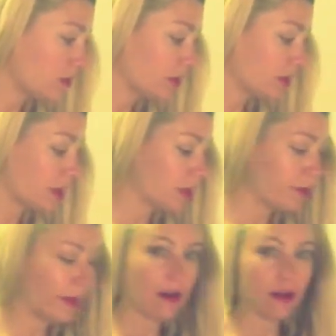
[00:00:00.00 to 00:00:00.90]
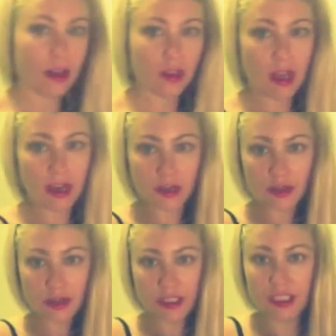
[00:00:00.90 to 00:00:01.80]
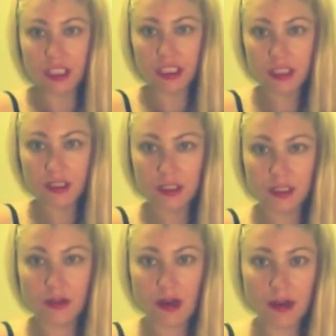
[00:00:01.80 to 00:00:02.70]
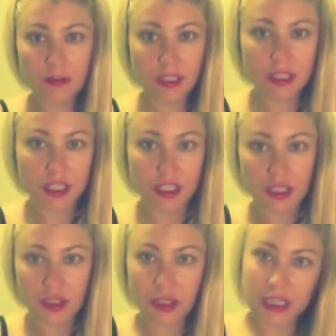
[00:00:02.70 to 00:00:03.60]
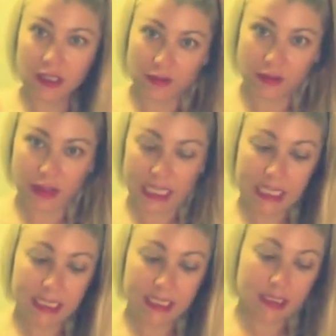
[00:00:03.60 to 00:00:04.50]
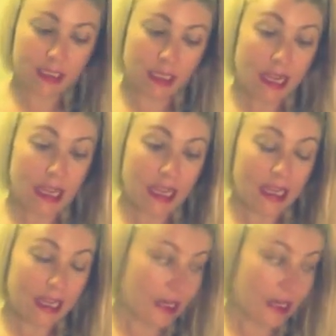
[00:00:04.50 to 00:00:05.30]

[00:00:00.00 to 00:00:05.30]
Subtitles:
they're going to come out a lot crunchier. So I'm going to just transfer these, and